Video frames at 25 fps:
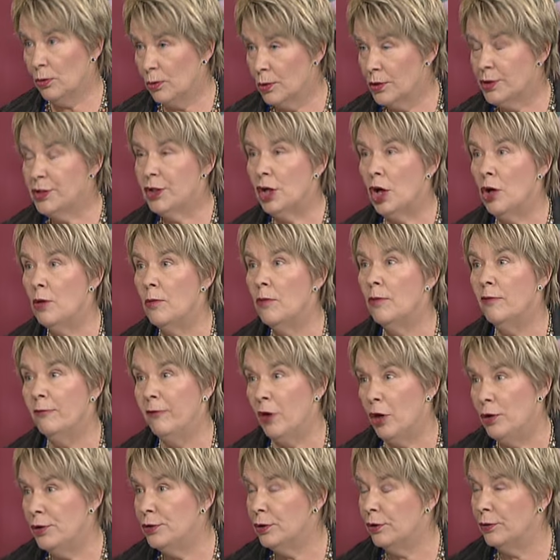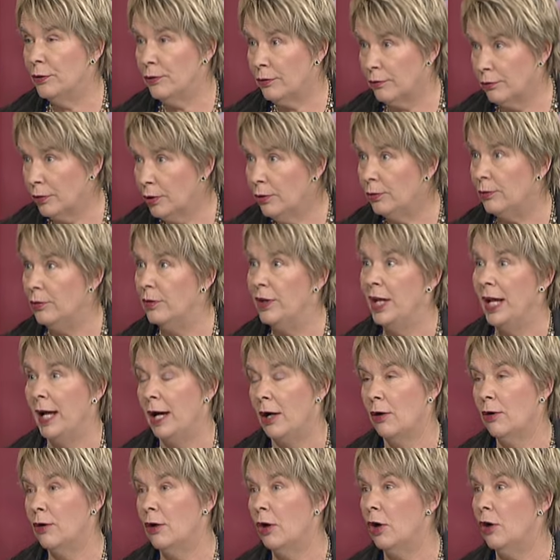also voted through the
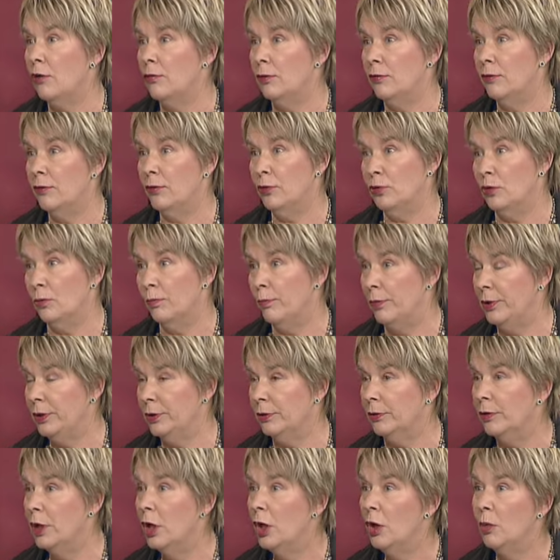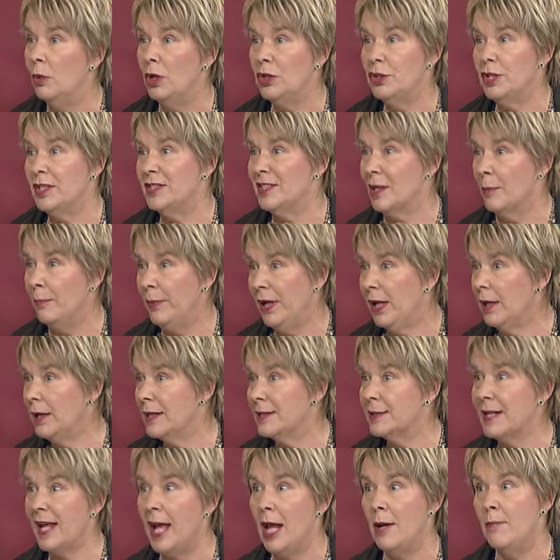alcohol reform bill, which is the
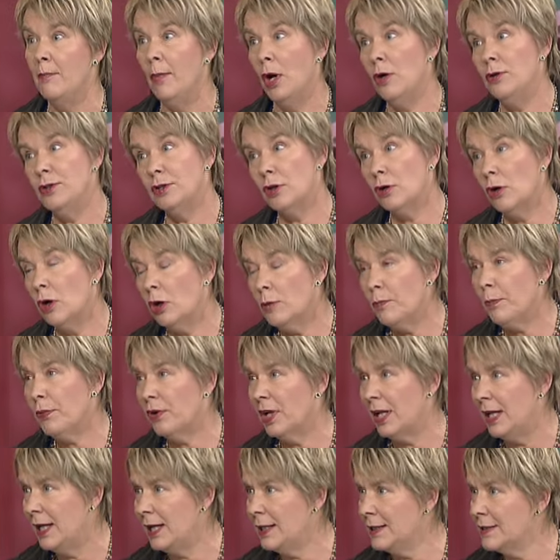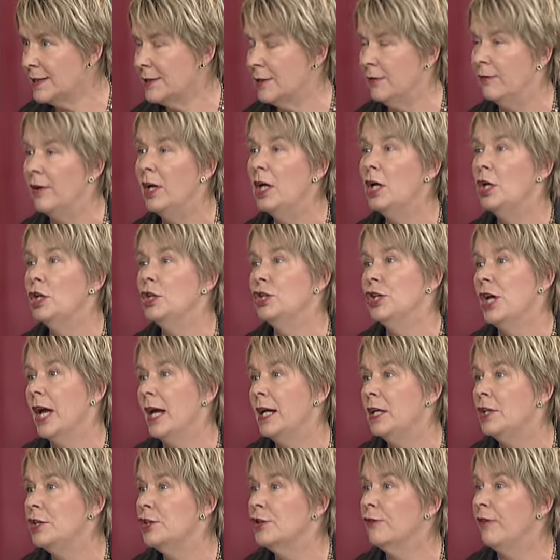biggest and most comprehensive
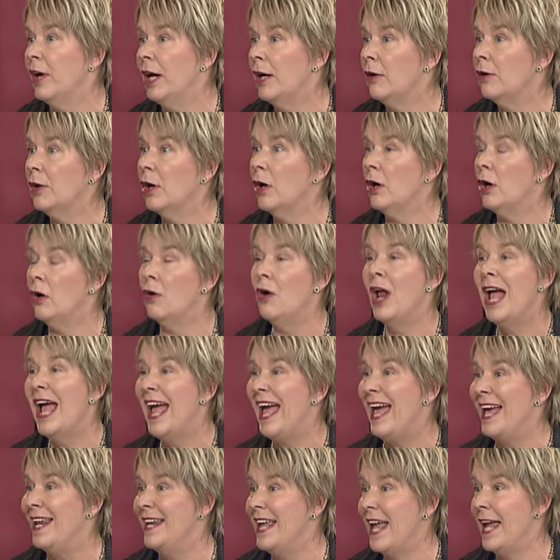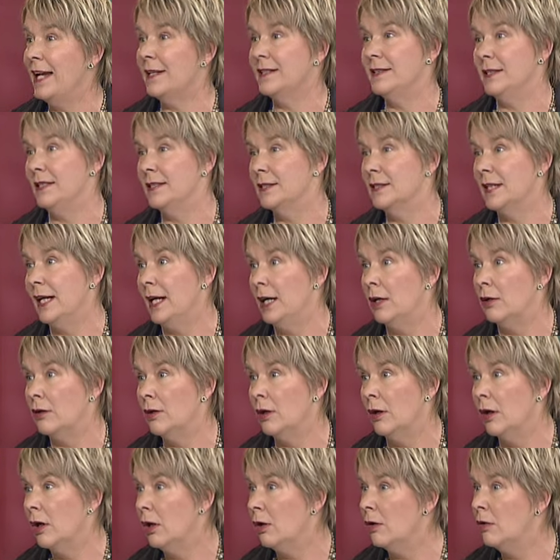change of alcohol and access to
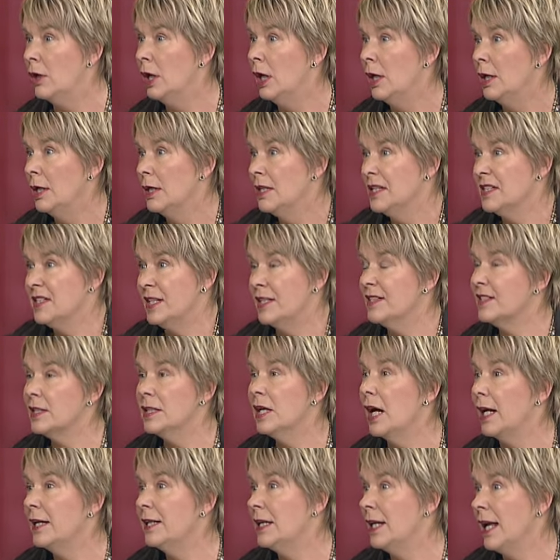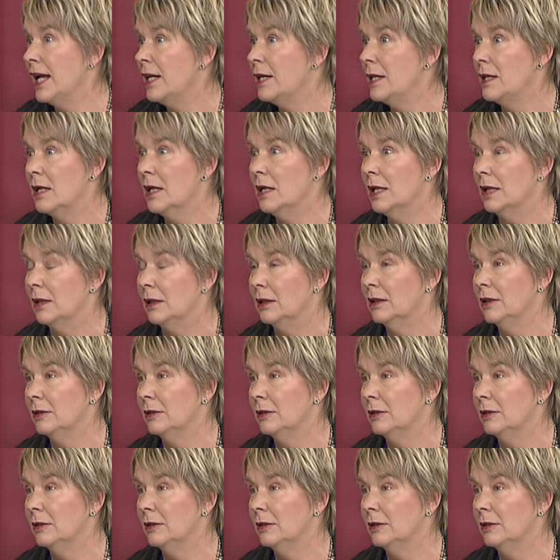alcohol since 1989.